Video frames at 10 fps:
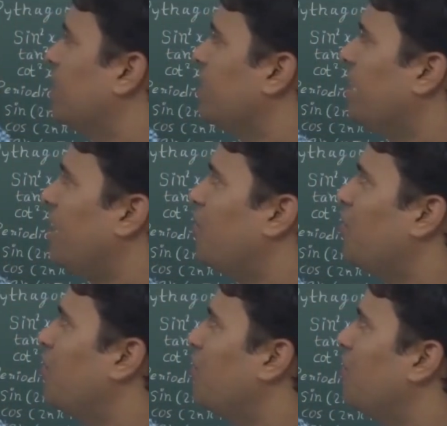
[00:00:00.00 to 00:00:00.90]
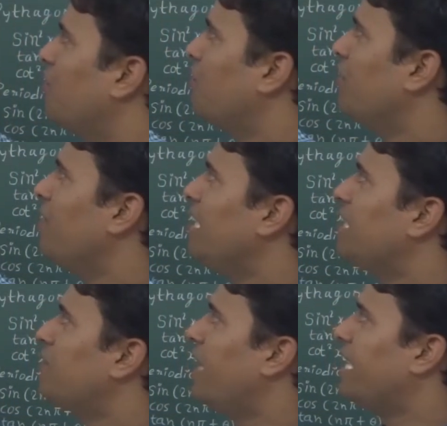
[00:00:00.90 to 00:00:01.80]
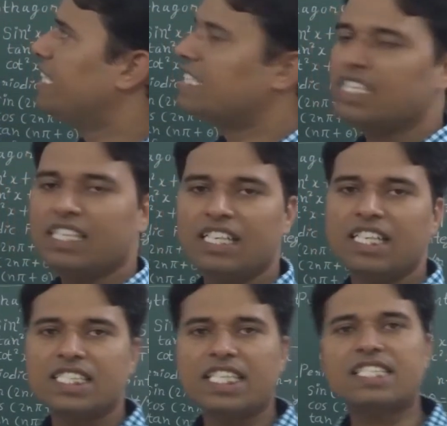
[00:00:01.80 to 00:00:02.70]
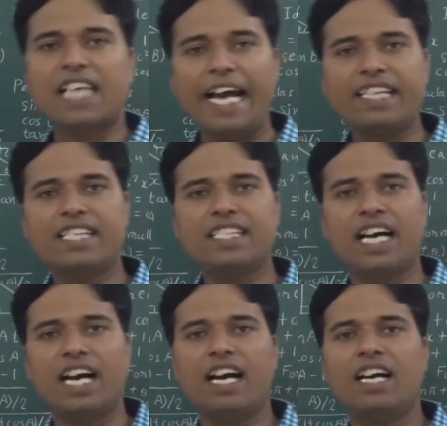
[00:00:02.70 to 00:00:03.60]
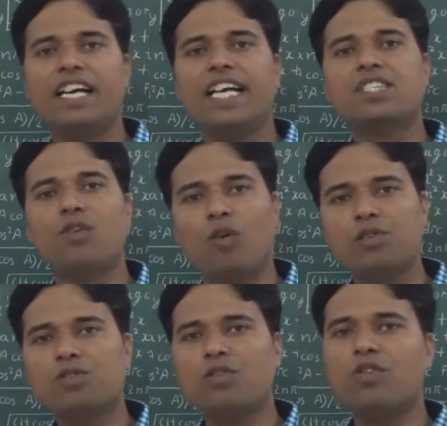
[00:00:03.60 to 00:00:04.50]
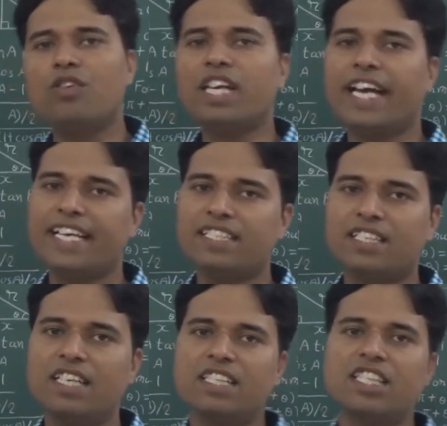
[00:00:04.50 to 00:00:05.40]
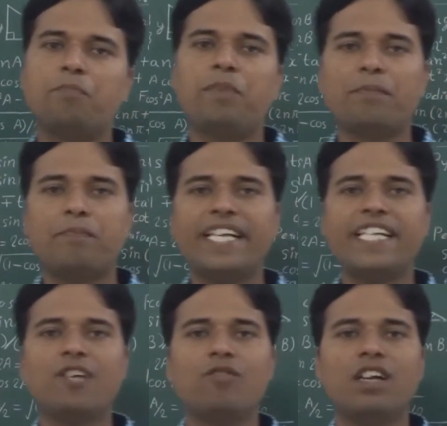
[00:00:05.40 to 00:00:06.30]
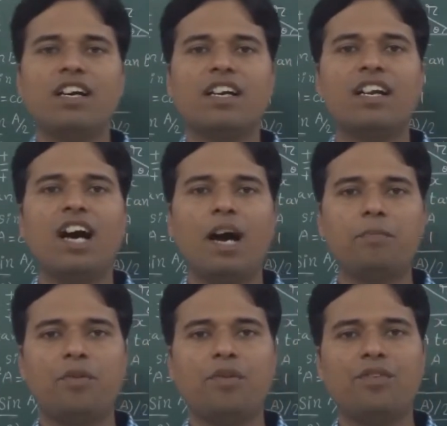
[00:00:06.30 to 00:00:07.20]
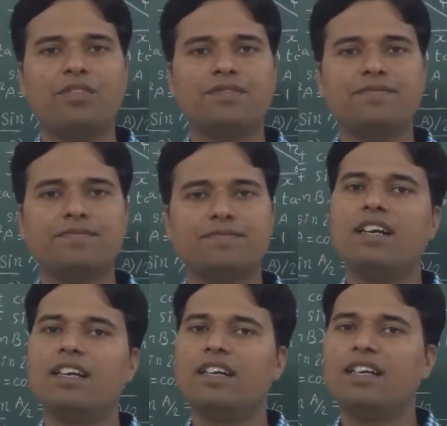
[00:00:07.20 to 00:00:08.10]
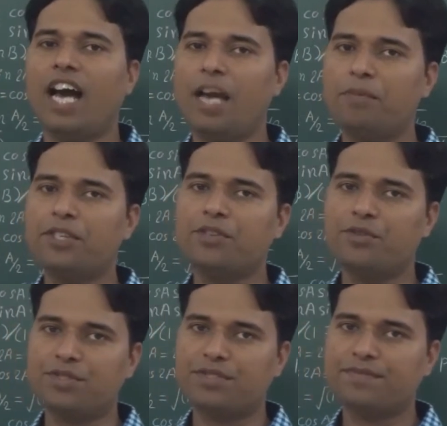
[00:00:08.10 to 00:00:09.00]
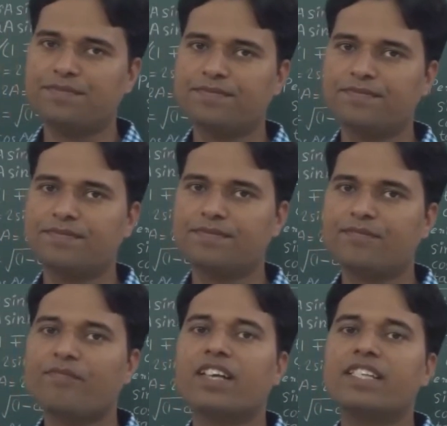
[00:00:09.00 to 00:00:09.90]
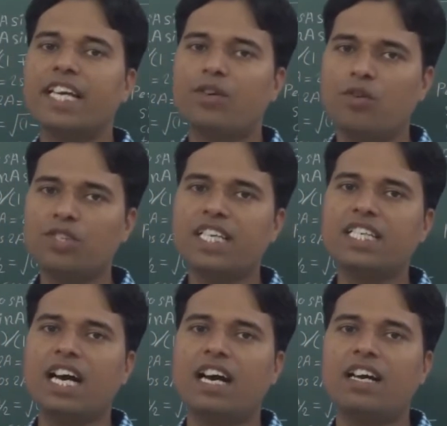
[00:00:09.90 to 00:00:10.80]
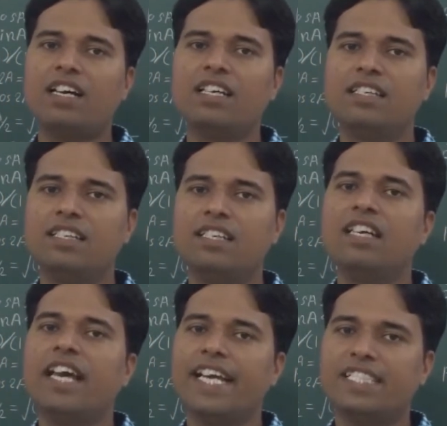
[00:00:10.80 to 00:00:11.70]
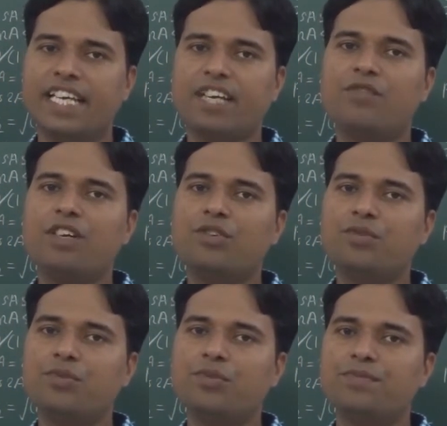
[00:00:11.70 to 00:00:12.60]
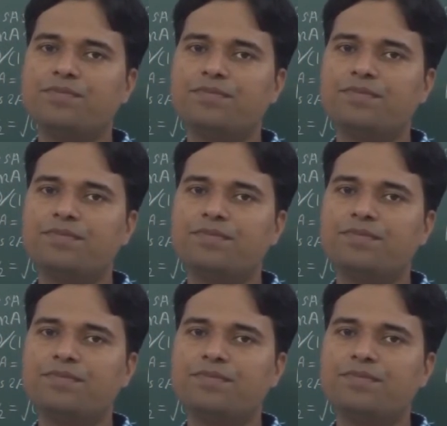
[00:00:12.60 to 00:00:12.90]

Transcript: now we will define the sine theta is also known as the perpendicular upon hypotenuse. The cos theta is equal to